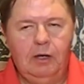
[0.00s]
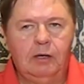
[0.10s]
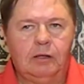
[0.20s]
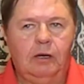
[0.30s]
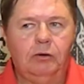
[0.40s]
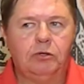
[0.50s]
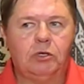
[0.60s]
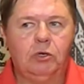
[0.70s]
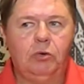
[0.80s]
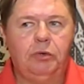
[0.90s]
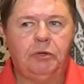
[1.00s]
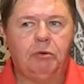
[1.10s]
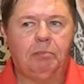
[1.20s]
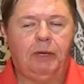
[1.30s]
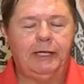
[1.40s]
those who would
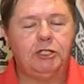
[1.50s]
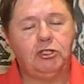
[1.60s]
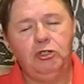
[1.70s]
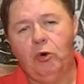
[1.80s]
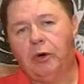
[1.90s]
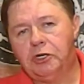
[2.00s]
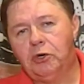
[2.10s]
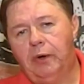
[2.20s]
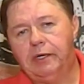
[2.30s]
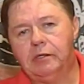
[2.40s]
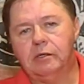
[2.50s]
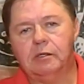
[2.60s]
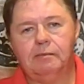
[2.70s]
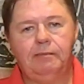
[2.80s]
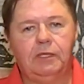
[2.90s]
replace your
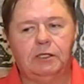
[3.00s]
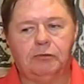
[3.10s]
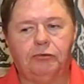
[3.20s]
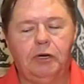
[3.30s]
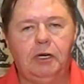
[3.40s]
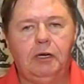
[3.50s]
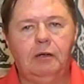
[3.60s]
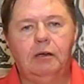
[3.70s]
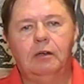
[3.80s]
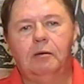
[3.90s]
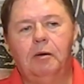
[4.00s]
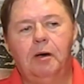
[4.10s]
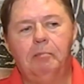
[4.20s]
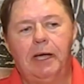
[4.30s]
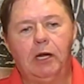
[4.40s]
choices as a free
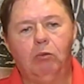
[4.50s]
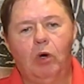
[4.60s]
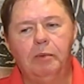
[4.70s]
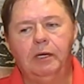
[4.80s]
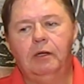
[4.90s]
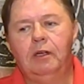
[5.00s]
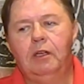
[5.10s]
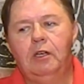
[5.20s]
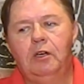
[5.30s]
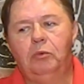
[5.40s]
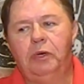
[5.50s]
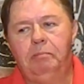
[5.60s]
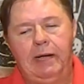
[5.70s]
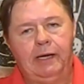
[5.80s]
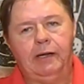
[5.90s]
man and woman with
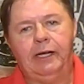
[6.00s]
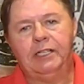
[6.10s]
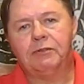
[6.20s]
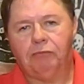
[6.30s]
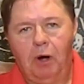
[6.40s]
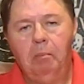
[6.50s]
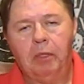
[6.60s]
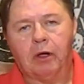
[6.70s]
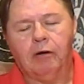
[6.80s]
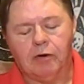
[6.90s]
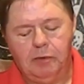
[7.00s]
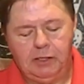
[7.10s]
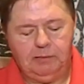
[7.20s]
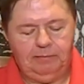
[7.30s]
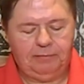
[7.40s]
mandates from the
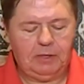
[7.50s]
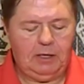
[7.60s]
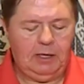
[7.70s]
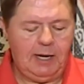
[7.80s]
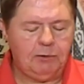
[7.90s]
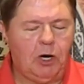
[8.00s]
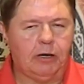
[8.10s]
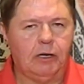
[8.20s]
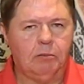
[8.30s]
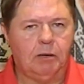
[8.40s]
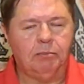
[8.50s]
government. And I'm talking about